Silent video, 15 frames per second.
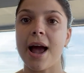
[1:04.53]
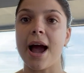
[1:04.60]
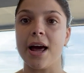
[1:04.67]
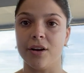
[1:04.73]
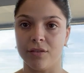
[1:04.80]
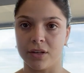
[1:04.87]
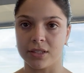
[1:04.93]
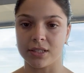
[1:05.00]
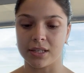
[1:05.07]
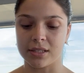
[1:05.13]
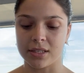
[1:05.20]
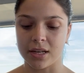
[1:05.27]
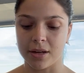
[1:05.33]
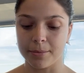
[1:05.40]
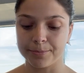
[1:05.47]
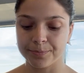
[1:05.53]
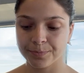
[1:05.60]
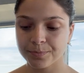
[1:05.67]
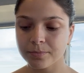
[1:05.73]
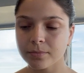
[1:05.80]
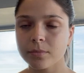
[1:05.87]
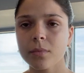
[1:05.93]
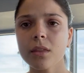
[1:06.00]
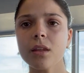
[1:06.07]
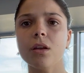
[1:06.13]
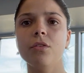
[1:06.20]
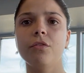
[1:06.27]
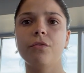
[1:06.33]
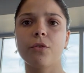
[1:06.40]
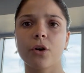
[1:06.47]
out of our system.
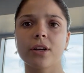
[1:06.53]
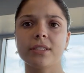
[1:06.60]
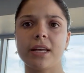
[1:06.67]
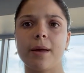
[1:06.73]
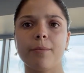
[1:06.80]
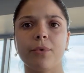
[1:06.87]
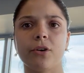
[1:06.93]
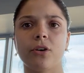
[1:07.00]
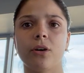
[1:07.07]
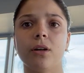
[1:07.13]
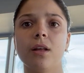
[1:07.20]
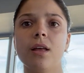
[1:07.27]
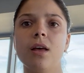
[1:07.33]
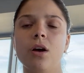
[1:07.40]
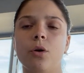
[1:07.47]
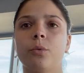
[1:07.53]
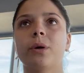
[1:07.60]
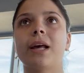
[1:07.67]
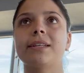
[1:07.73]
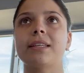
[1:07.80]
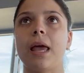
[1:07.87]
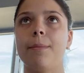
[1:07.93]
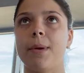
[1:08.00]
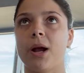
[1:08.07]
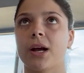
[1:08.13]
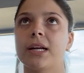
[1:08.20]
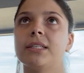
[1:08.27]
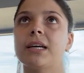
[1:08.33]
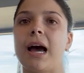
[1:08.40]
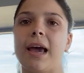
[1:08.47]
For example, when I say
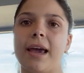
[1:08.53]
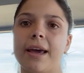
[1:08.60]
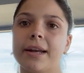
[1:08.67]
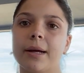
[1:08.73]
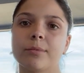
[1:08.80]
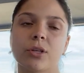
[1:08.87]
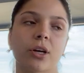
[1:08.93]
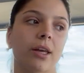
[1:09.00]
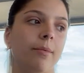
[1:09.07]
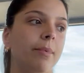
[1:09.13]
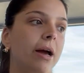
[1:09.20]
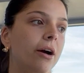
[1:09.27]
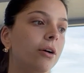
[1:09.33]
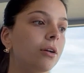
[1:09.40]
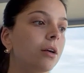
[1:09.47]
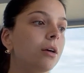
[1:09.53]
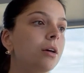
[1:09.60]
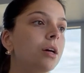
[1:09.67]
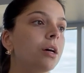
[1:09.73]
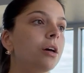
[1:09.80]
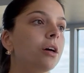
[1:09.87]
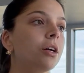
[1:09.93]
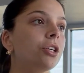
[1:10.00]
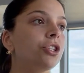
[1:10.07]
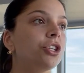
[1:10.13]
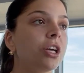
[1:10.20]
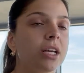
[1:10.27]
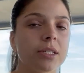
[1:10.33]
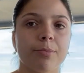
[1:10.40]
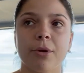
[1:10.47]
American diet, I'm talking about
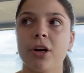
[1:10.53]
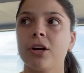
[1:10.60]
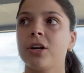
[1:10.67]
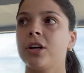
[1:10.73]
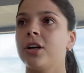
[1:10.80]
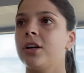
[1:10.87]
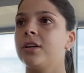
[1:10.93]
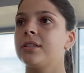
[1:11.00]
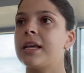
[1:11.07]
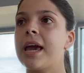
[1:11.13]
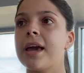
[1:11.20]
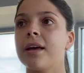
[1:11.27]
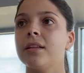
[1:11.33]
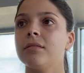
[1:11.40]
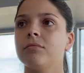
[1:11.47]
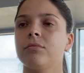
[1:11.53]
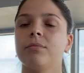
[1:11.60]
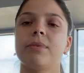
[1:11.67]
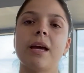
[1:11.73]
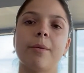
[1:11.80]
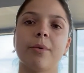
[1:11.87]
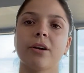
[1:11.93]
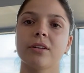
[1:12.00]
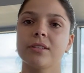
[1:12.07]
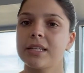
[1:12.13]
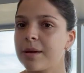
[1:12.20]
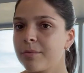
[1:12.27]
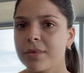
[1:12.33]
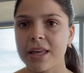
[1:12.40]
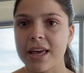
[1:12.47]
cheeseburgers, hamburgers,
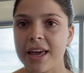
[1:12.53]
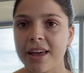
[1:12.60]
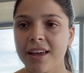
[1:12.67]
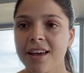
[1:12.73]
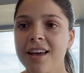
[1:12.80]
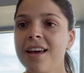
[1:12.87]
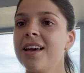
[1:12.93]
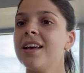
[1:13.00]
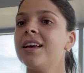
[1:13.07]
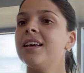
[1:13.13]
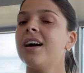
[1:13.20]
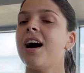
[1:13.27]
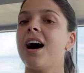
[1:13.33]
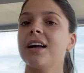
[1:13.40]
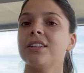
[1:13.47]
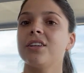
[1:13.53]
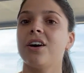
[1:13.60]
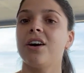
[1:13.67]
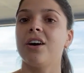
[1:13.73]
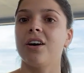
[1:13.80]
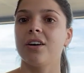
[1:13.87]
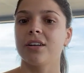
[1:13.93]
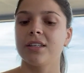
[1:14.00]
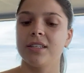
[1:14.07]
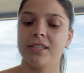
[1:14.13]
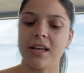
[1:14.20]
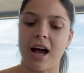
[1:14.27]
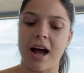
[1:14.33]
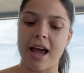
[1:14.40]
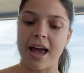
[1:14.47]
same thing, hot dogs.
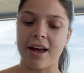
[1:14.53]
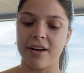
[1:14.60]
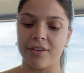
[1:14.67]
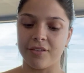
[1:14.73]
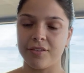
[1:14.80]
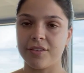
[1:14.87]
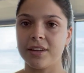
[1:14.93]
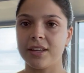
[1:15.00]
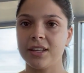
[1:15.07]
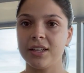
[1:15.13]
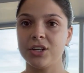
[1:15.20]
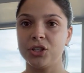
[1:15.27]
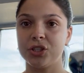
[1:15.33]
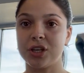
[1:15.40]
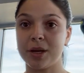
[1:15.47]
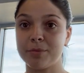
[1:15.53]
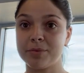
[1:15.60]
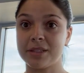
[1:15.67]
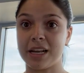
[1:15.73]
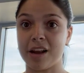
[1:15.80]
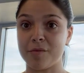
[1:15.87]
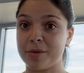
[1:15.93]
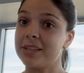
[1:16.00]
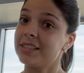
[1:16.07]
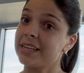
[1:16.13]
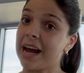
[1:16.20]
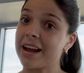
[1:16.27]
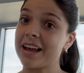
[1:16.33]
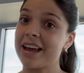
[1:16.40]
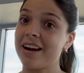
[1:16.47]
I have chips that I've been
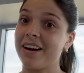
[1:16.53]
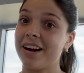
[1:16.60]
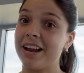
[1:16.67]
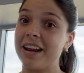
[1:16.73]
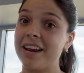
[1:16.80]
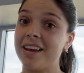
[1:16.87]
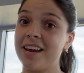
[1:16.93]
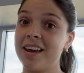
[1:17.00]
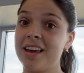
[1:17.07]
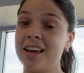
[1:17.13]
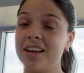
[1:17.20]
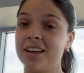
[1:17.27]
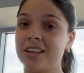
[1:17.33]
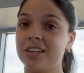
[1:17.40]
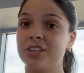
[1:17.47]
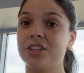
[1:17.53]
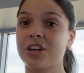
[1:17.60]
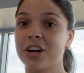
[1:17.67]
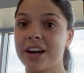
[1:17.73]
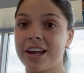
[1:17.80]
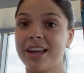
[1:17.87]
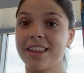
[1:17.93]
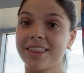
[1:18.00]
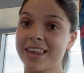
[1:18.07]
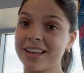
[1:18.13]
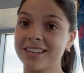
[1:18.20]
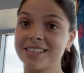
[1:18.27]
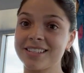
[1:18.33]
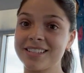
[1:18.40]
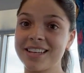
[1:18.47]
snacking on during
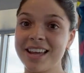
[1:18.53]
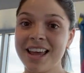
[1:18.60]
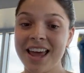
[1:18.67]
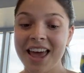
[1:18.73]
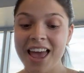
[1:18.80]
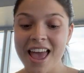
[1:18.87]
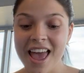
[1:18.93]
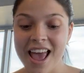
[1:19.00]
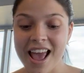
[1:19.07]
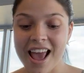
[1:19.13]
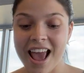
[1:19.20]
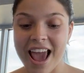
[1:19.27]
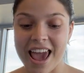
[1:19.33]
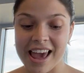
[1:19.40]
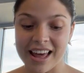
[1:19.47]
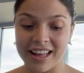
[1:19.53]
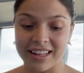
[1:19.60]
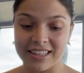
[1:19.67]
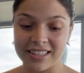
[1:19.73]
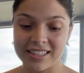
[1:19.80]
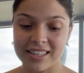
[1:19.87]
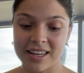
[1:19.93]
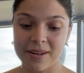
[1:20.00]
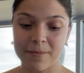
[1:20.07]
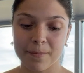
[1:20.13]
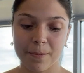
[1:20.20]
this, and